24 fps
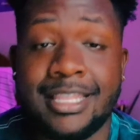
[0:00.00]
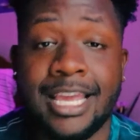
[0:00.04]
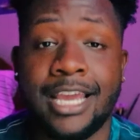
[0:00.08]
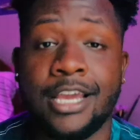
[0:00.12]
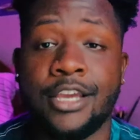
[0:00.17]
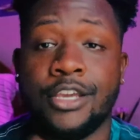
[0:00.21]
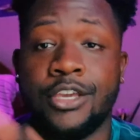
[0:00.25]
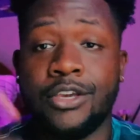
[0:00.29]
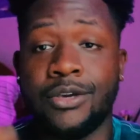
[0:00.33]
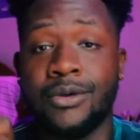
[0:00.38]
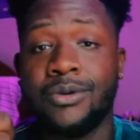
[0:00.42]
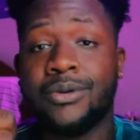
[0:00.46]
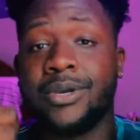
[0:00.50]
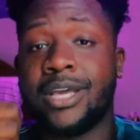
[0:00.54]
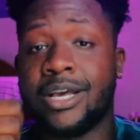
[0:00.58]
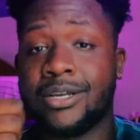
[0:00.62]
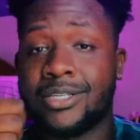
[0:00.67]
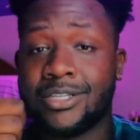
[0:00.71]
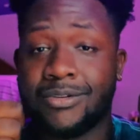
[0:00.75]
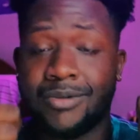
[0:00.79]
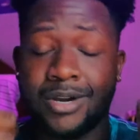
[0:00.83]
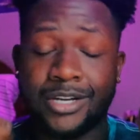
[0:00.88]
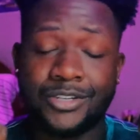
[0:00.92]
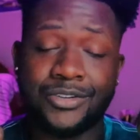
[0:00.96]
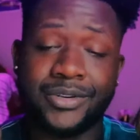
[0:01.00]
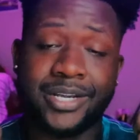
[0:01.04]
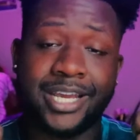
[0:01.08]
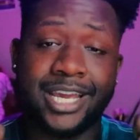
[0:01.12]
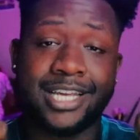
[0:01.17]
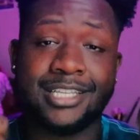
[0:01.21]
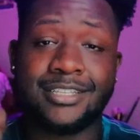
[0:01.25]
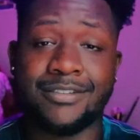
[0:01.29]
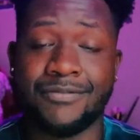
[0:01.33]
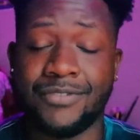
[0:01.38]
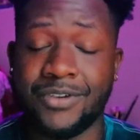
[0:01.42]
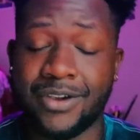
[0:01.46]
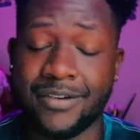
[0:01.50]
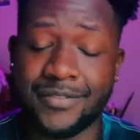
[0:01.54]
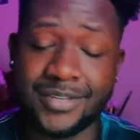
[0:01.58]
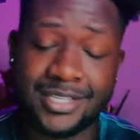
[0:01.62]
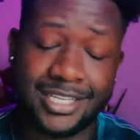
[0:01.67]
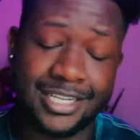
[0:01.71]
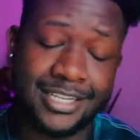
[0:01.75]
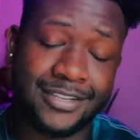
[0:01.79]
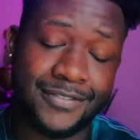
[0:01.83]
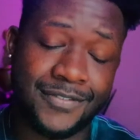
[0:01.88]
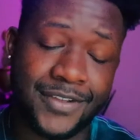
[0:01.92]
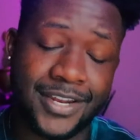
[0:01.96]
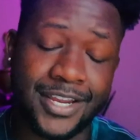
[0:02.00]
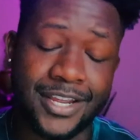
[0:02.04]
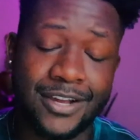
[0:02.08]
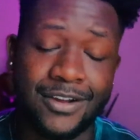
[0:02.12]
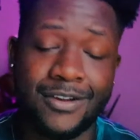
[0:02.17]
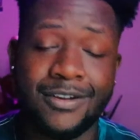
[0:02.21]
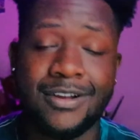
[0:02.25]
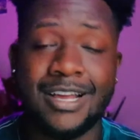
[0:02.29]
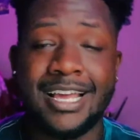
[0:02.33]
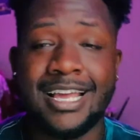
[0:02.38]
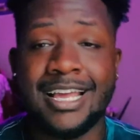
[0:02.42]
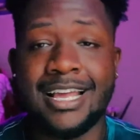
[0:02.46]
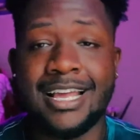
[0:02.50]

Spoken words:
Thank you, Kelsey Rodriguez. If you ever see this video,